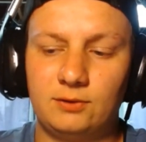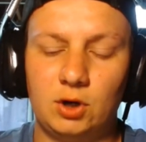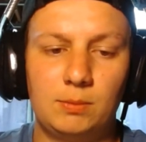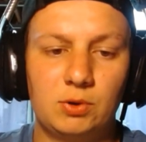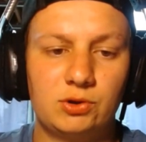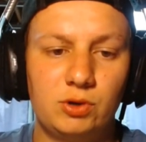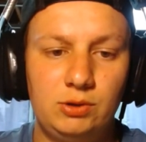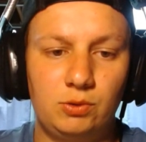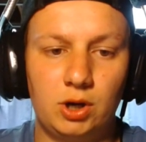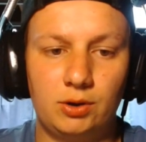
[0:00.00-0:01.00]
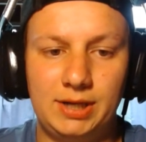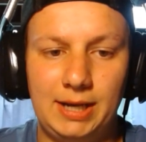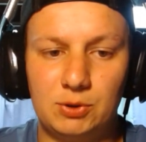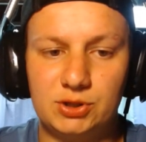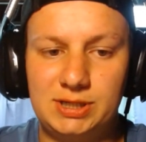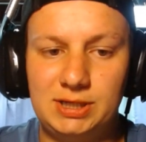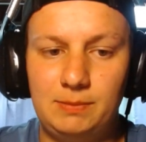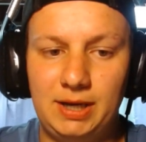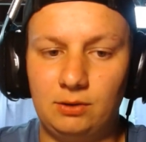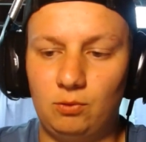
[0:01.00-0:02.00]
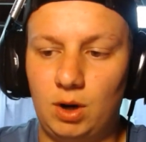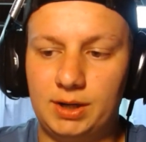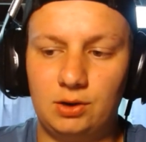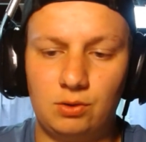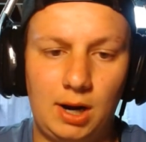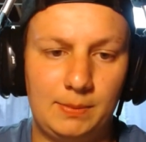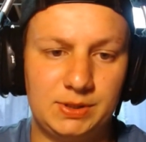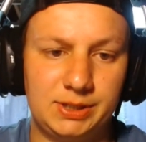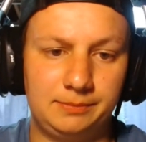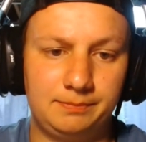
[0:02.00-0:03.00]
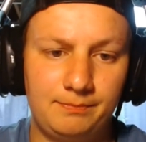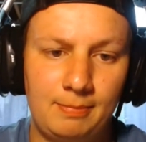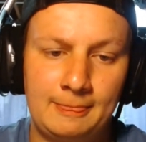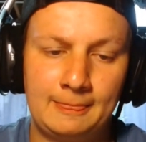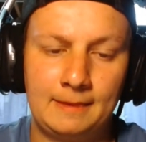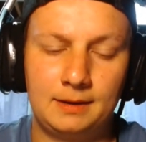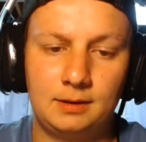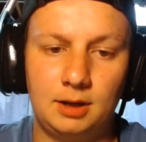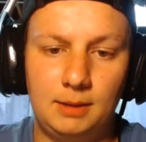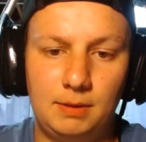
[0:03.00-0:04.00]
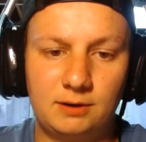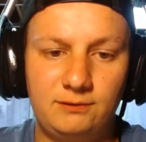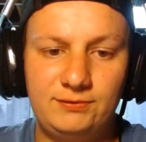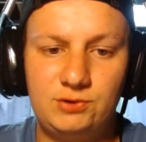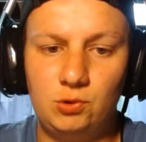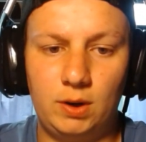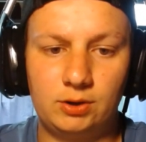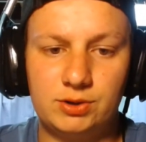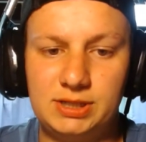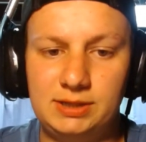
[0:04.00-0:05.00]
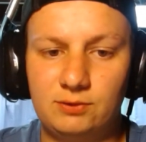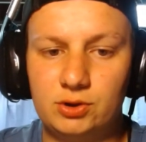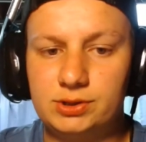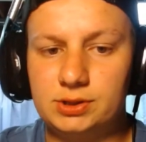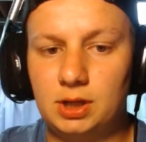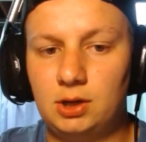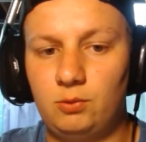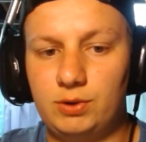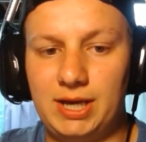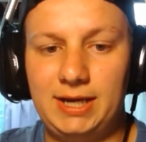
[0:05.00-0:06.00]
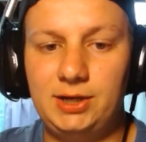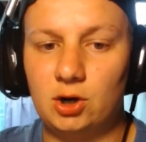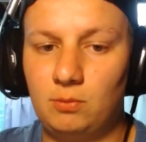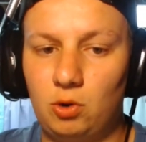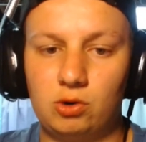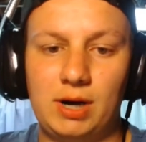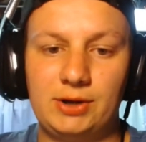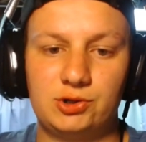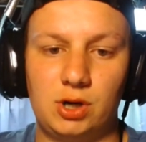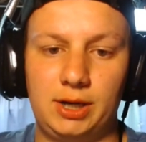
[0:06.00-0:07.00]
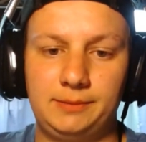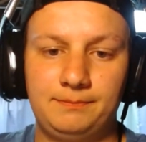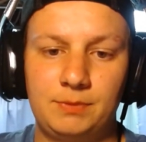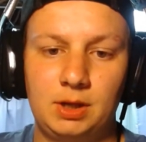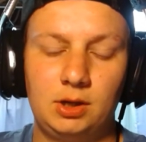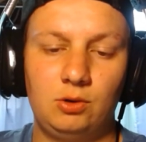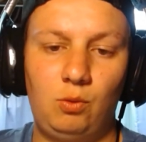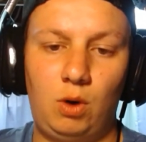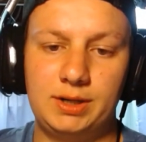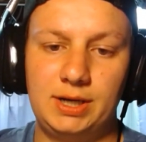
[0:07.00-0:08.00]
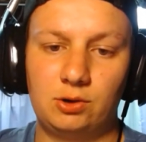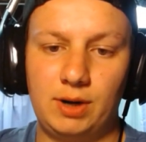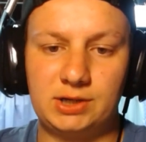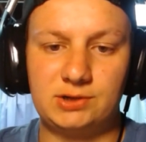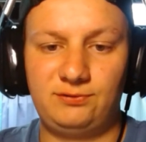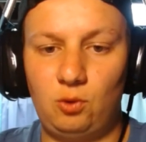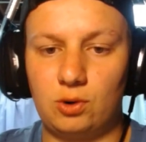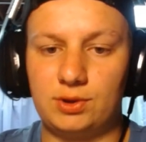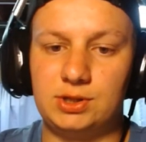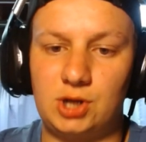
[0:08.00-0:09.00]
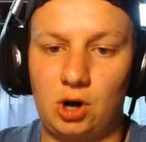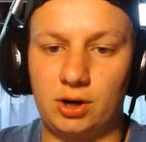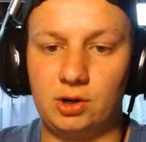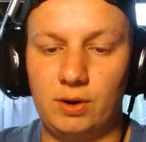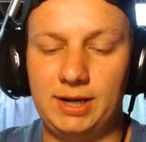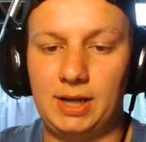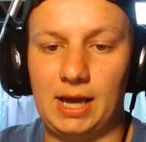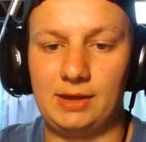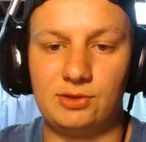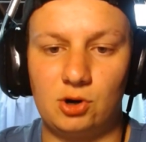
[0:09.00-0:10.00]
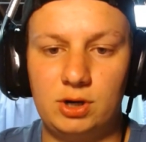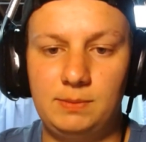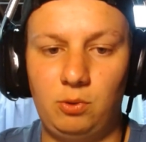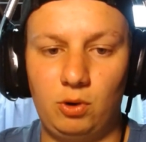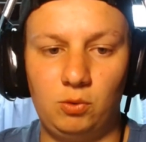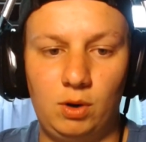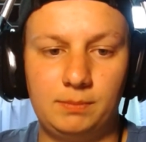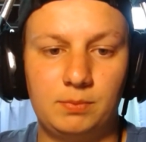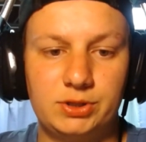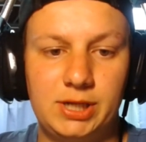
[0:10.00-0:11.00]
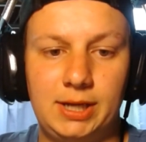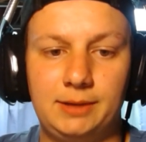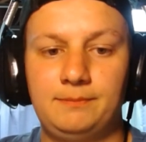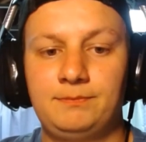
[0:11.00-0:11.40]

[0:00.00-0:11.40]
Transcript: For number 3, we'll go to Neighbors' teammate, Wan'Dale Robinson. Among 51 receivers with 80 or more routes run, Wan'Dale ranks 4th in target rate at 30.1%.